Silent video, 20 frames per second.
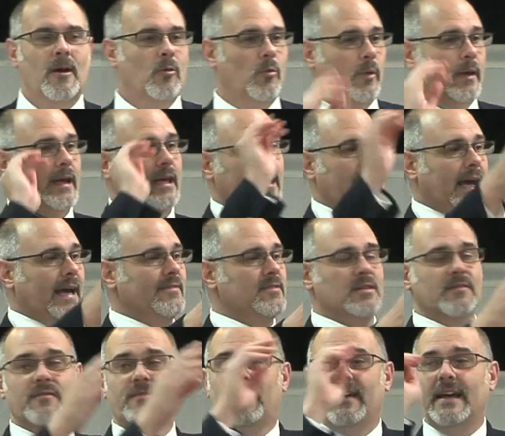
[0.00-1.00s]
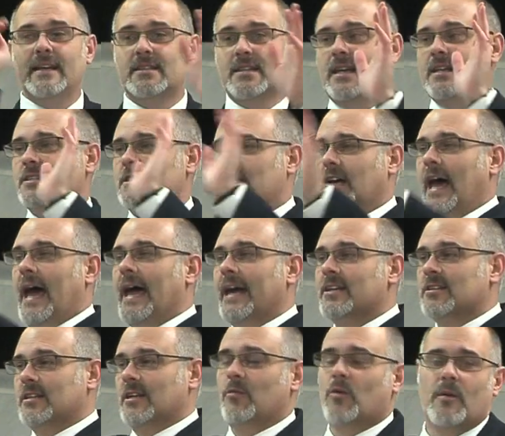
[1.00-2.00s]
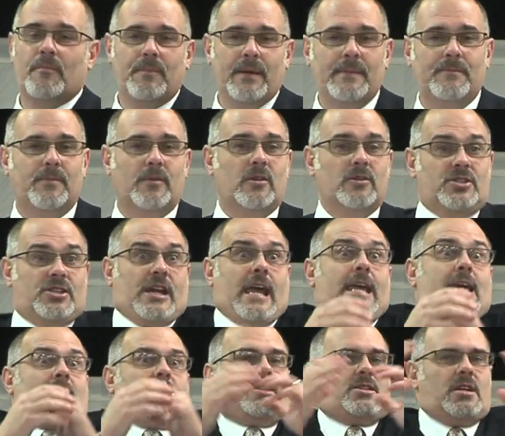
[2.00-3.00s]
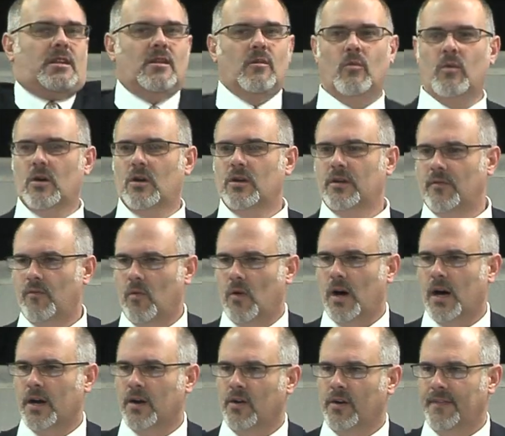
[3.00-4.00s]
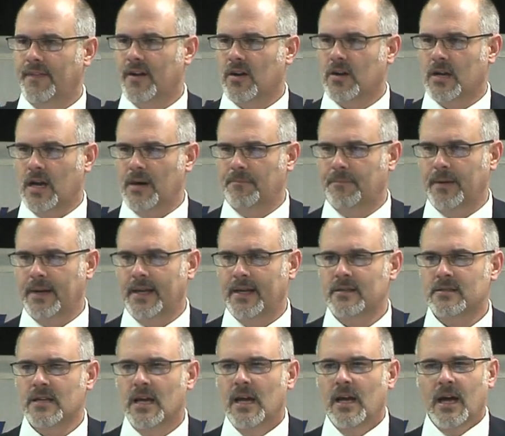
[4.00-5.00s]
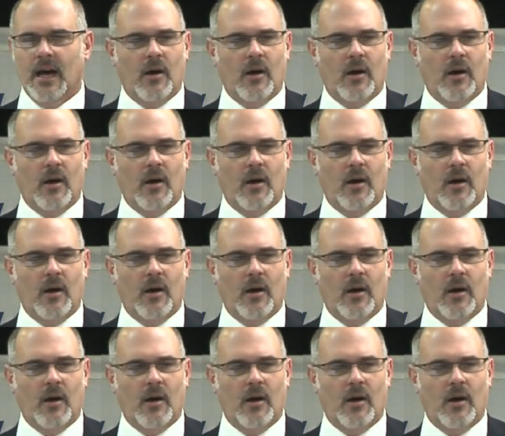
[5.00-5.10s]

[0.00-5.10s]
We can have some visits to actually where people are changing the world of water in their companies.